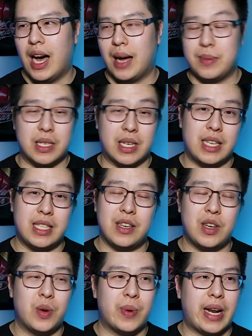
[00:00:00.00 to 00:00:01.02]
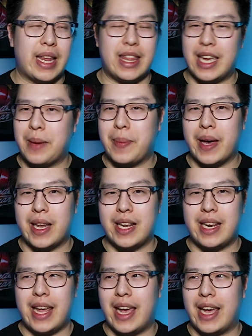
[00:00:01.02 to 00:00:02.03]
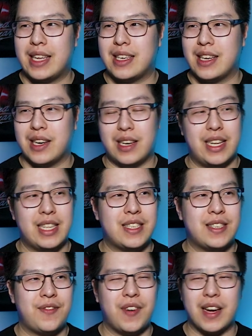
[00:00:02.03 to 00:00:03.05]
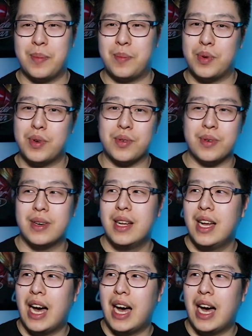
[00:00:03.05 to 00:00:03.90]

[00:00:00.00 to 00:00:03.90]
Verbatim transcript: I'm just gonna tell you what I think about it, and it's fucking brutal.